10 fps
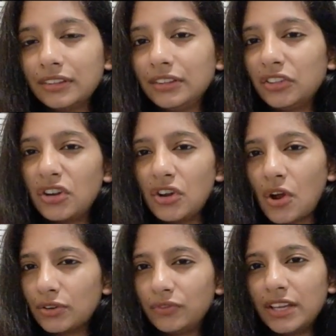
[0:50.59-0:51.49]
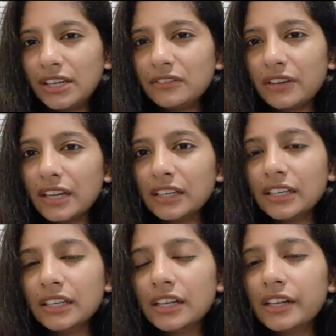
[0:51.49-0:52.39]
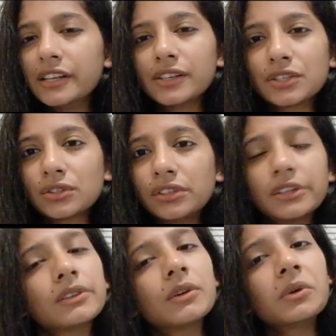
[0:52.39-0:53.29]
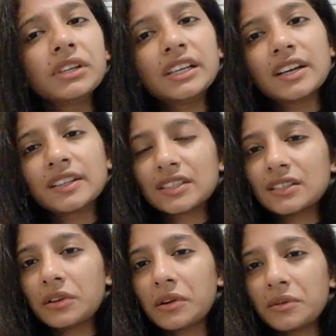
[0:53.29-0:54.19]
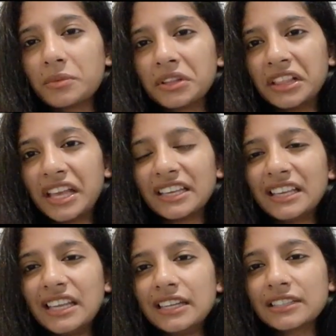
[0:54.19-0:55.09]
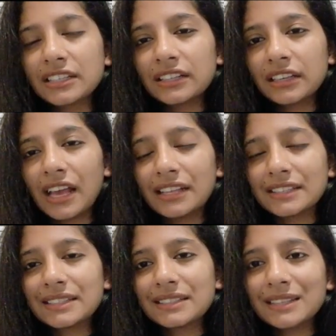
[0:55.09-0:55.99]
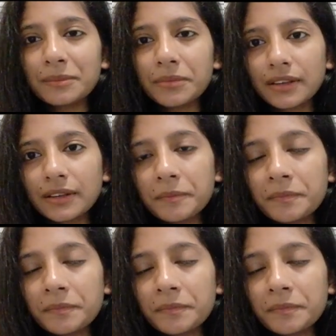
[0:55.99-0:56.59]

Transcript: They're not very friendly, so they're only considered with like eating and sleeping